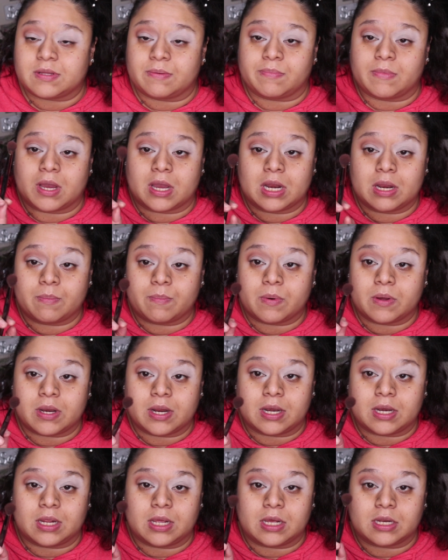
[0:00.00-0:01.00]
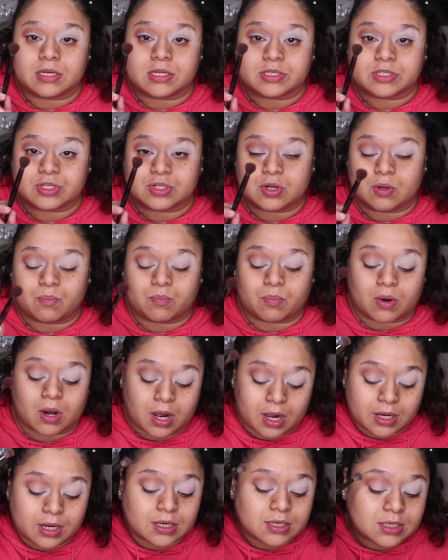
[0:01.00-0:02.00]
I'm not gonna put any additional
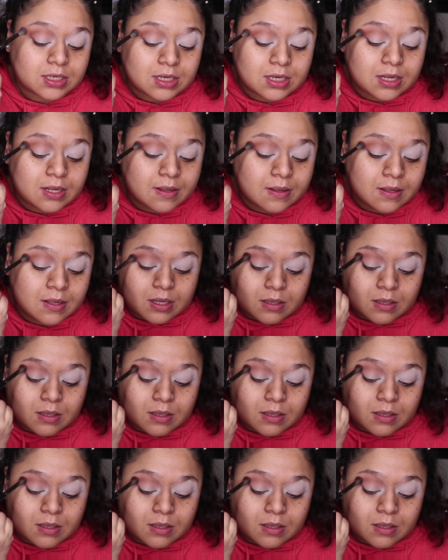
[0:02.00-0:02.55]
product in it.